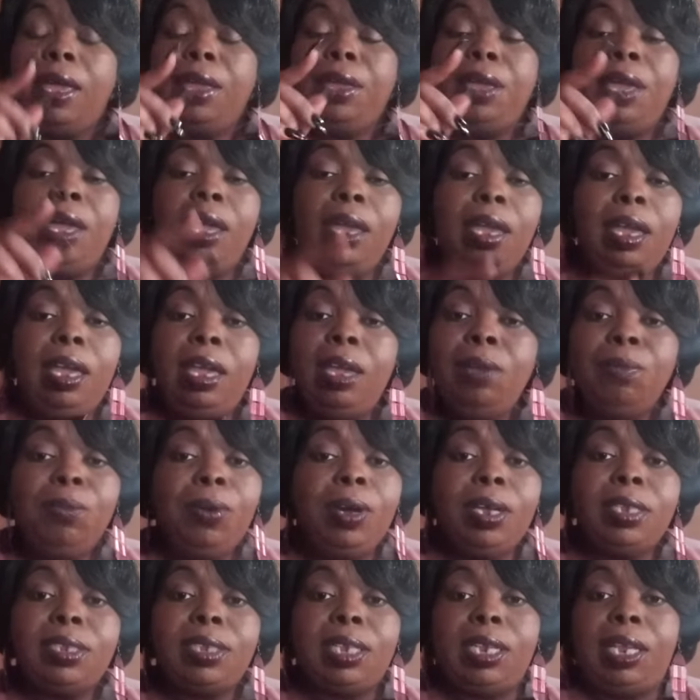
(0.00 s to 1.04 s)
He It
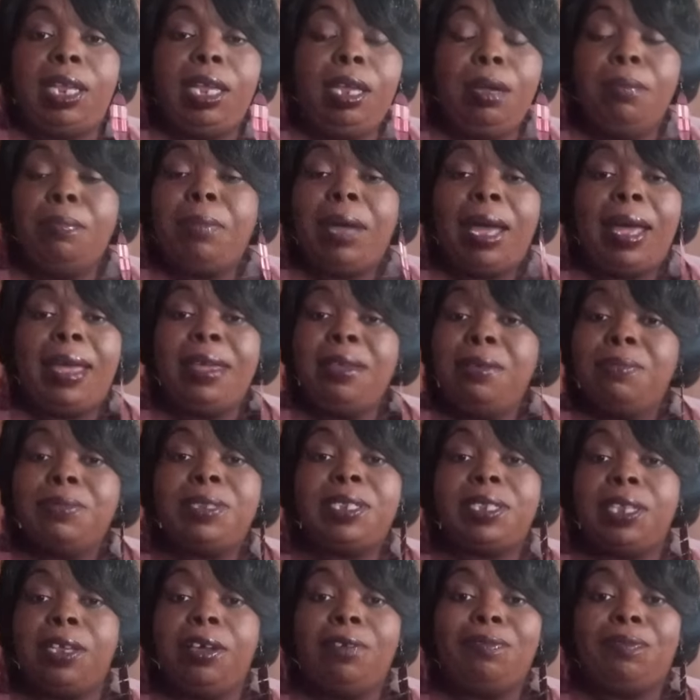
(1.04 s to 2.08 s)
wasn't him by
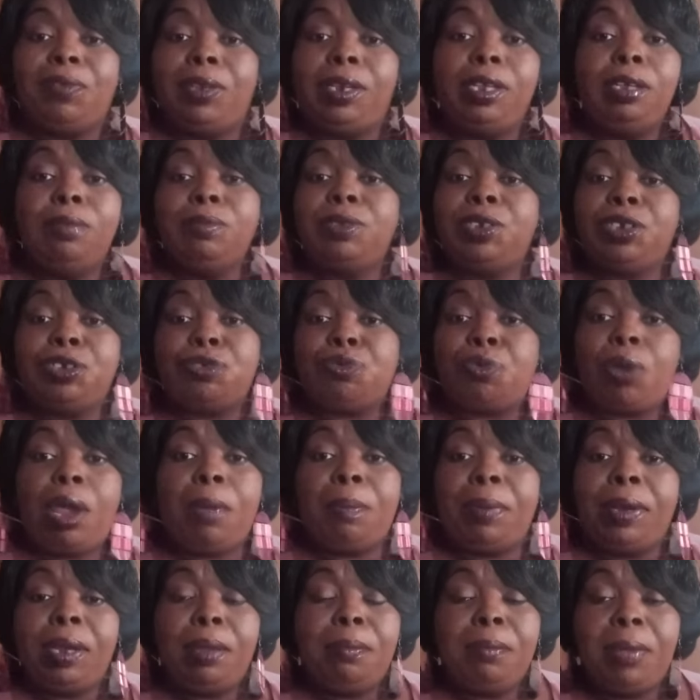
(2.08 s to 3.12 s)
himself and him just
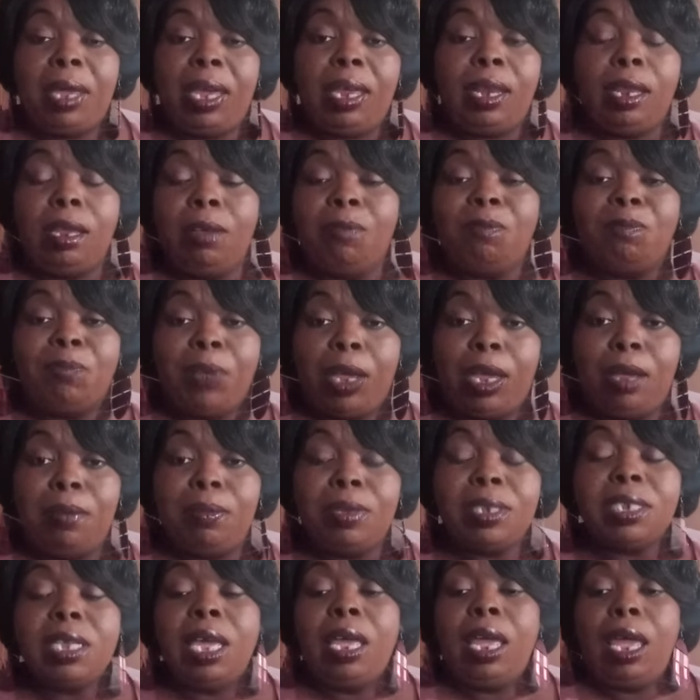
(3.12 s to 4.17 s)
Rapping that made him
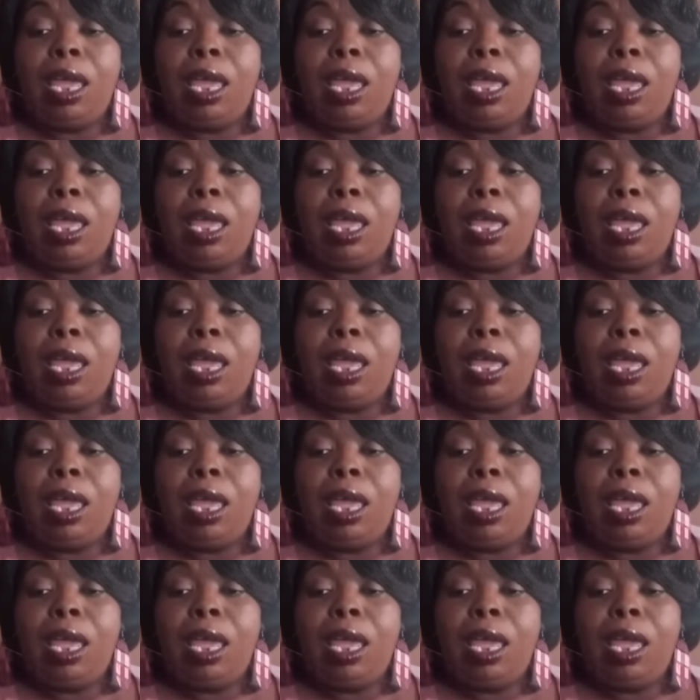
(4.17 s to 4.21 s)
famous